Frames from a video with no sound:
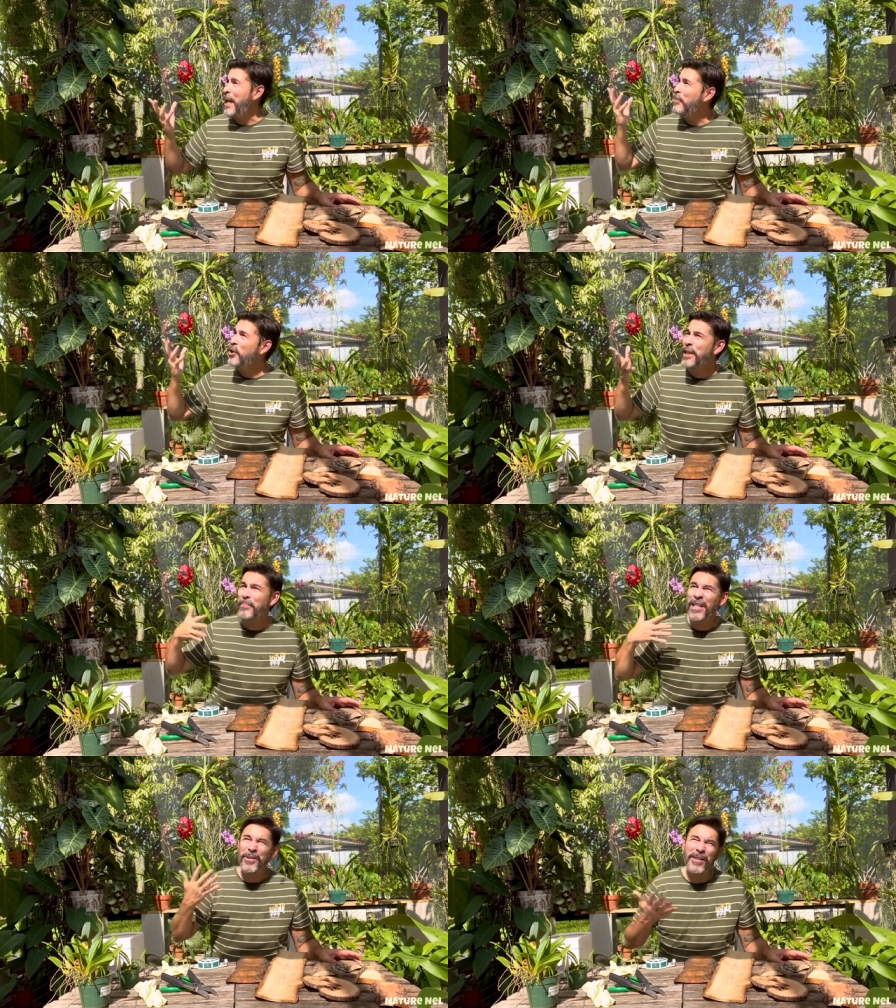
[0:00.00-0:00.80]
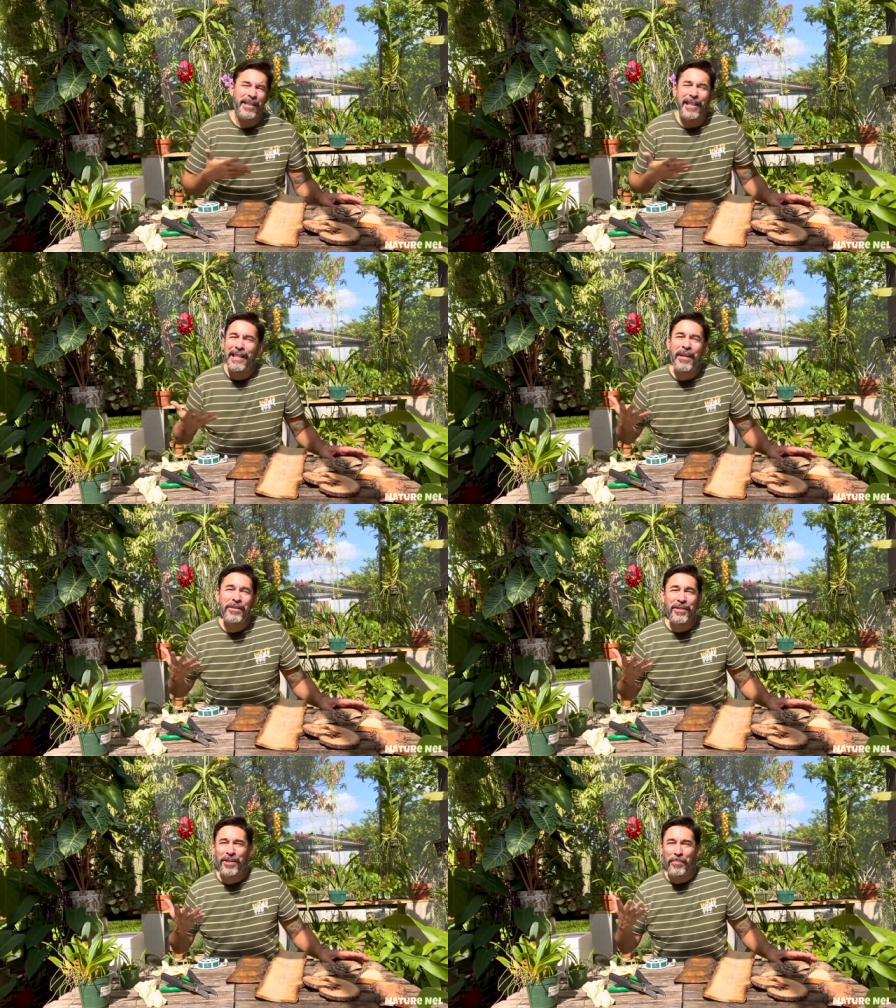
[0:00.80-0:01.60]
I'm looking because now in
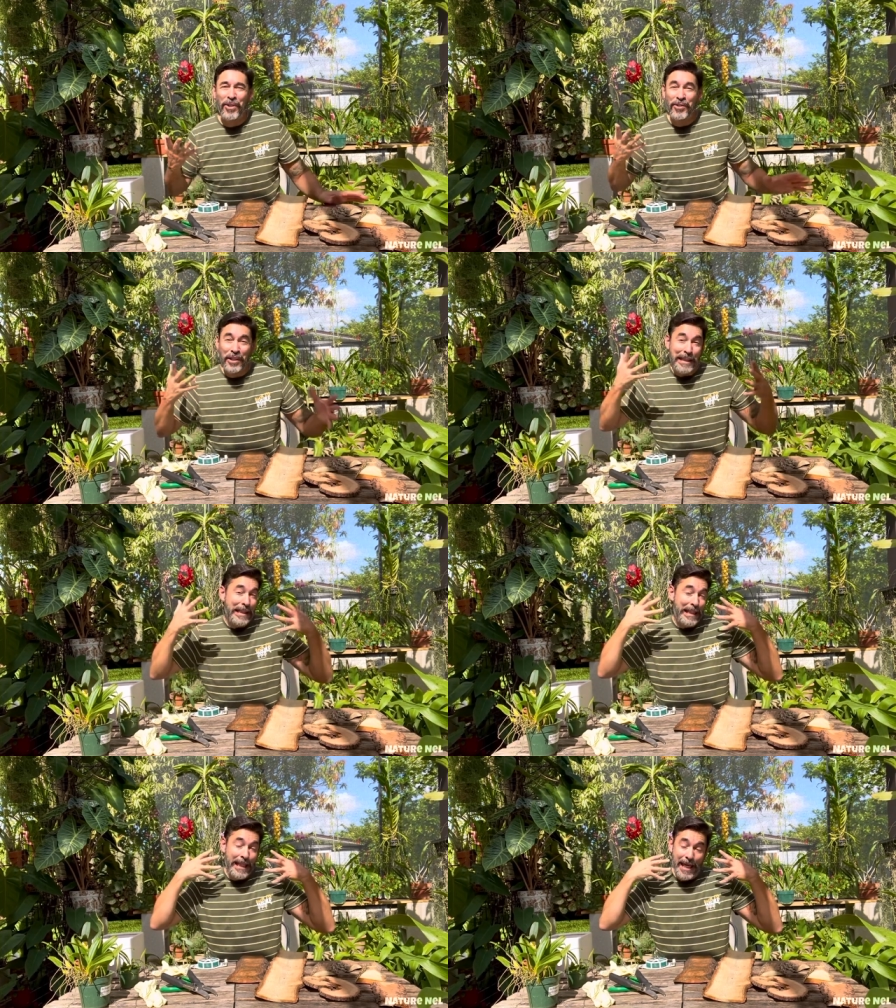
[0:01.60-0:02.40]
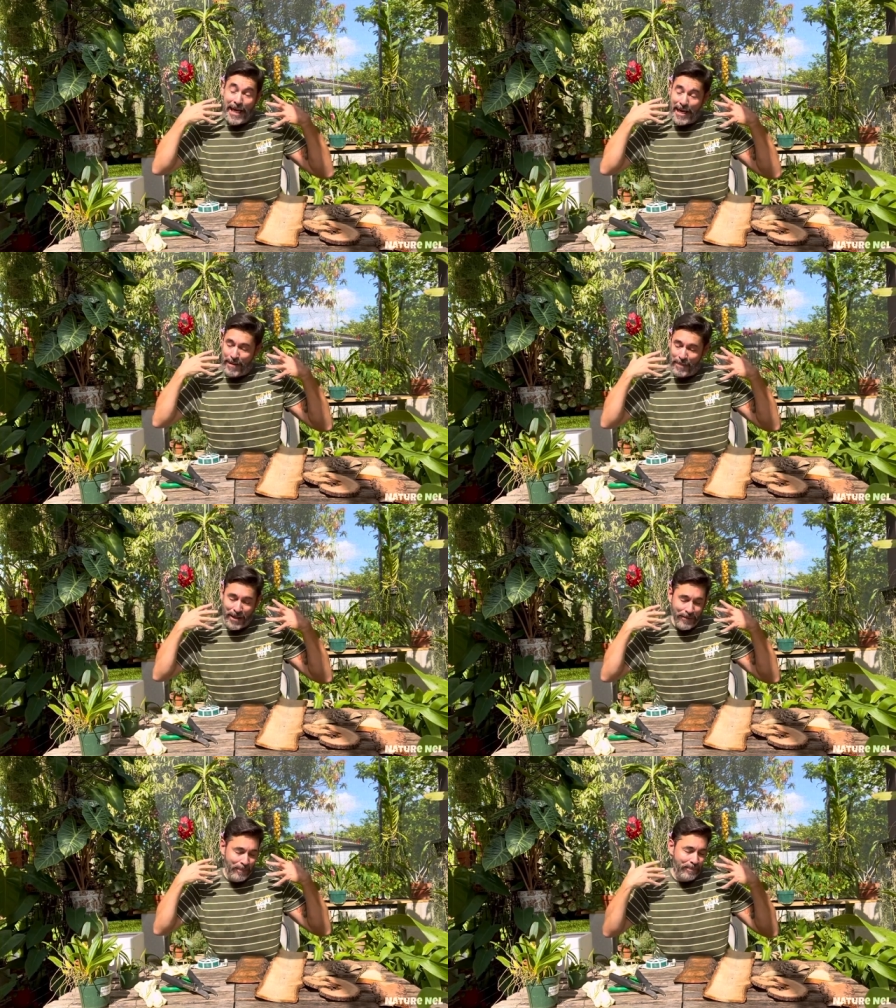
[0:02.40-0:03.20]
the summer, as you can see, I am
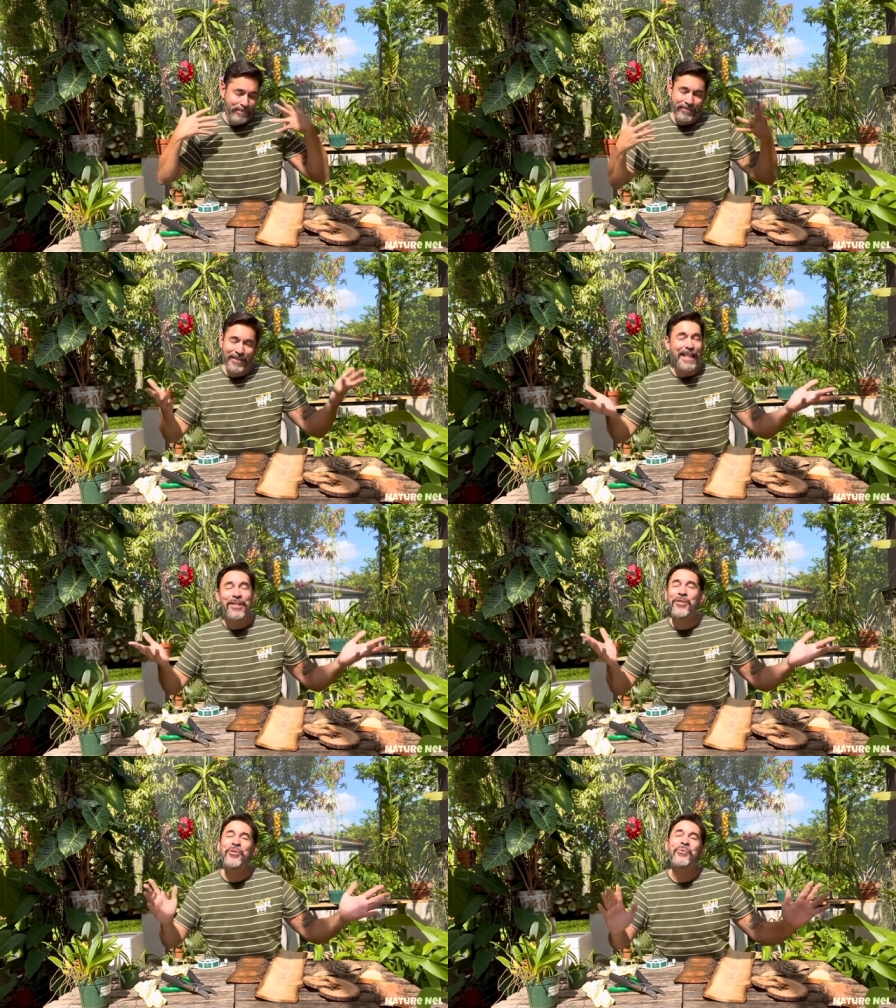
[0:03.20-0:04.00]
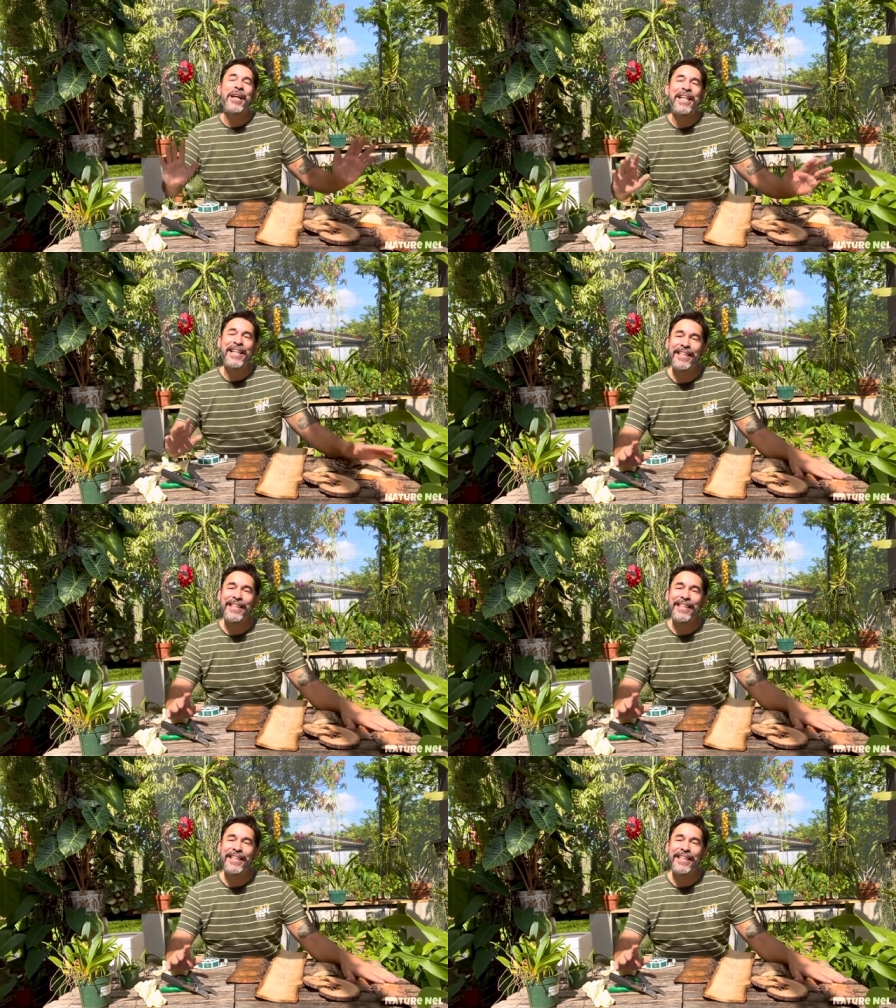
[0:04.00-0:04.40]
sweating.